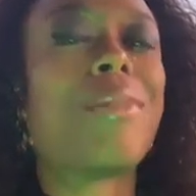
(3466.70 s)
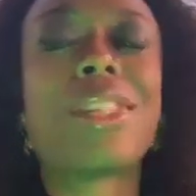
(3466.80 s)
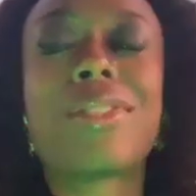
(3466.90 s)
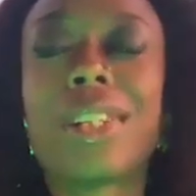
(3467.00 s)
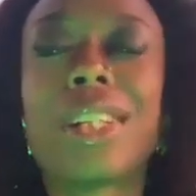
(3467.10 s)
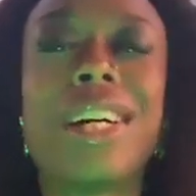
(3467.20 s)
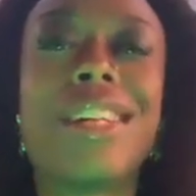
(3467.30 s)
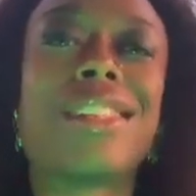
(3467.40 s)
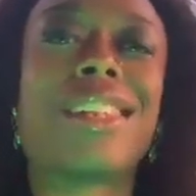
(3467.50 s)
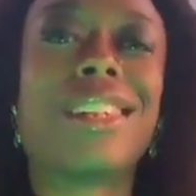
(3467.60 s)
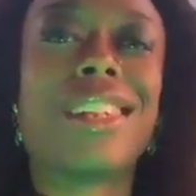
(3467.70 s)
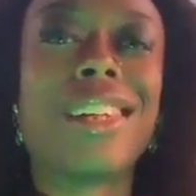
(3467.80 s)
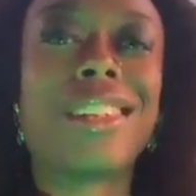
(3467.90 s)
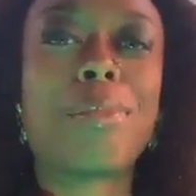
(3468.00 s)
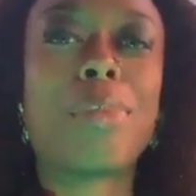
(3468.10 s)
I'm just realizing
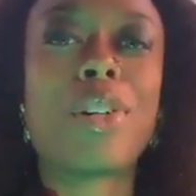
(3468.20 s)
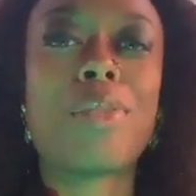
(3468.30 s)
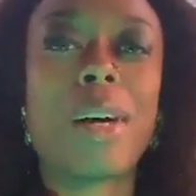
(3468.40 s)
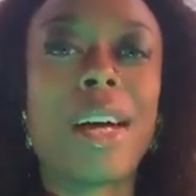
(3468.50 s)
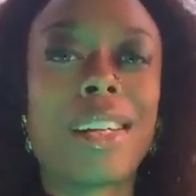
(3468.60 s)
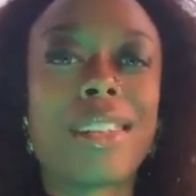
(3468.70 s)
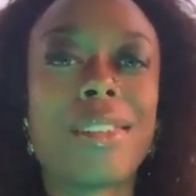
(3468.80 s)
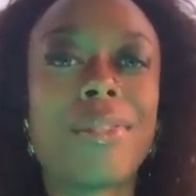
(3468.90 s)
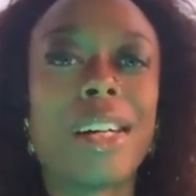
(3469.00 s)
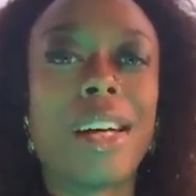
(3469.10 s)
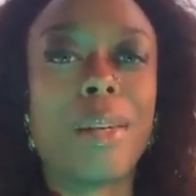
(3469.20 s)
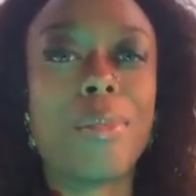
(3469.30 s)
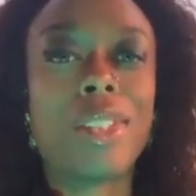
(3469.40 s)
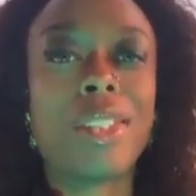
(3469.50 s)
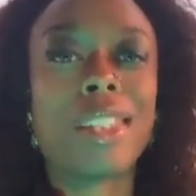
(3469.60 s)
that the pushback
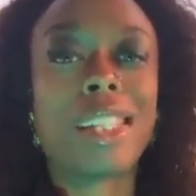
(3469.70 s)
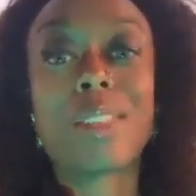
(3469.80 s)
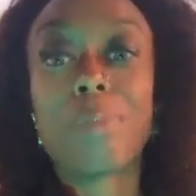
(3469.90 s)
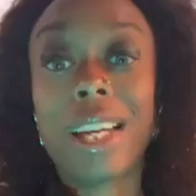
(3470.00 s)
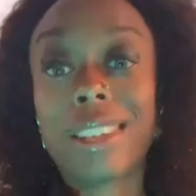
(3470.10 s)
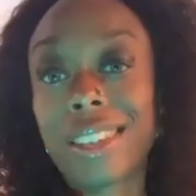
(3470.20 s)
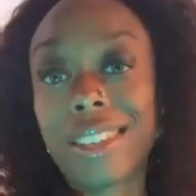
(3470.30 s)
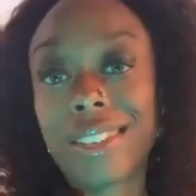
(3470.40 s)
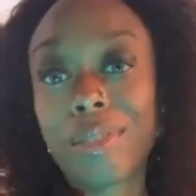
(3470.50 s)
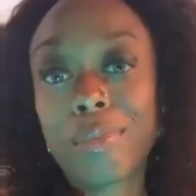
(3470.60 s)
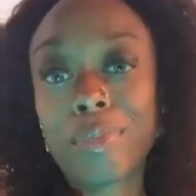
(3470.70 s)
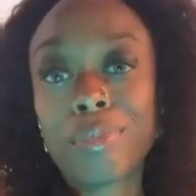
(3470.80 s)
sometimes is expected